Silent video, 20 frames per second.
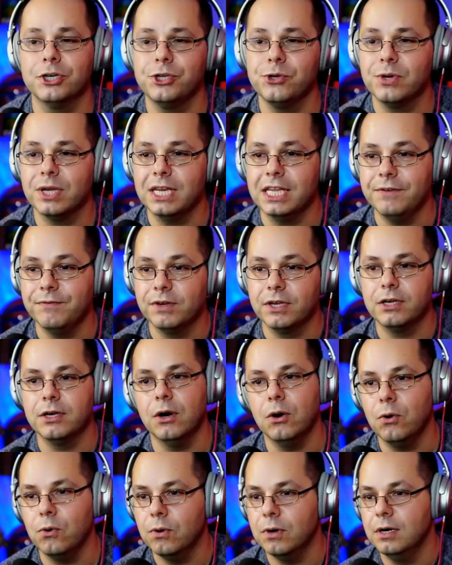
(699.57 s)
can even
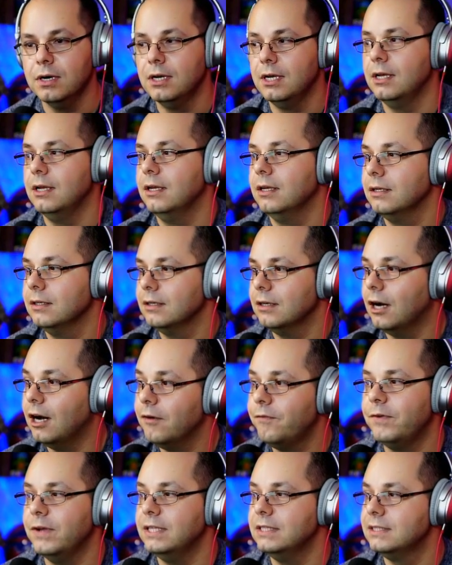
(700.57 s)
go
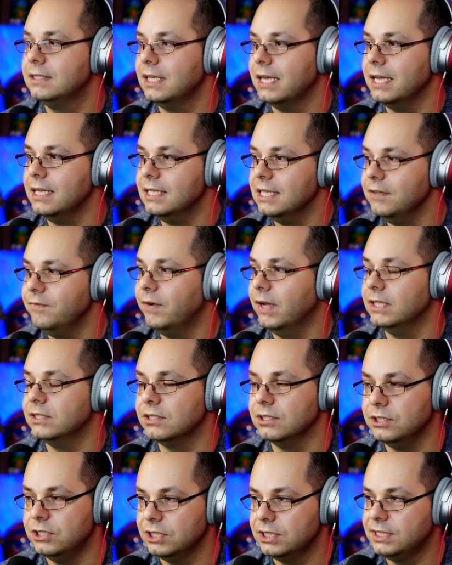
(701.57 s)
offense and defense
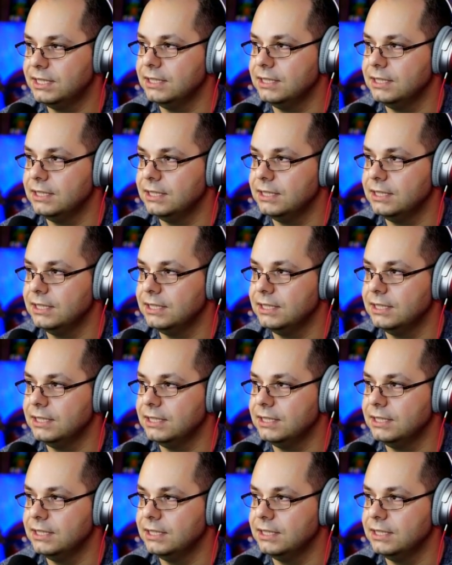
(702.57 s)
and just